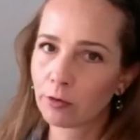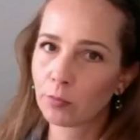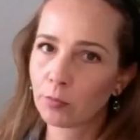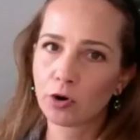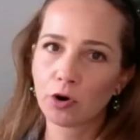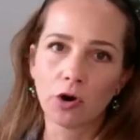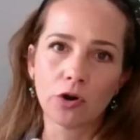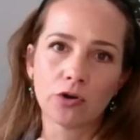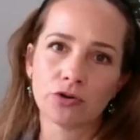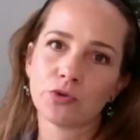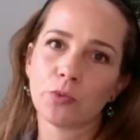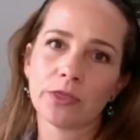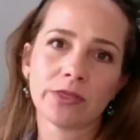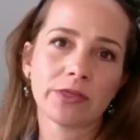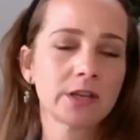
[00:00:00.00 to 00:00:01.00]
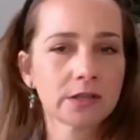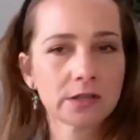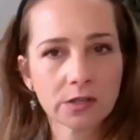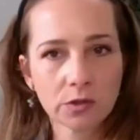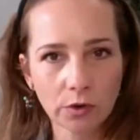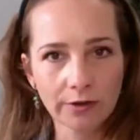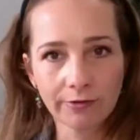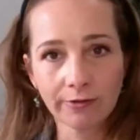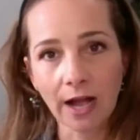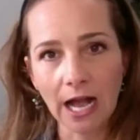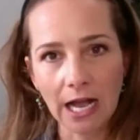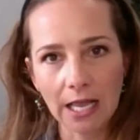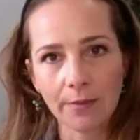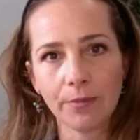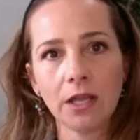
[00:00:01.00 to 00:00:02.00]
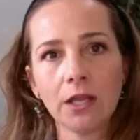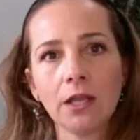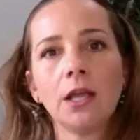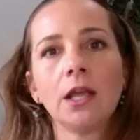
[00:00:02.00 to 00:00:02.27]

approach with this sort of vibe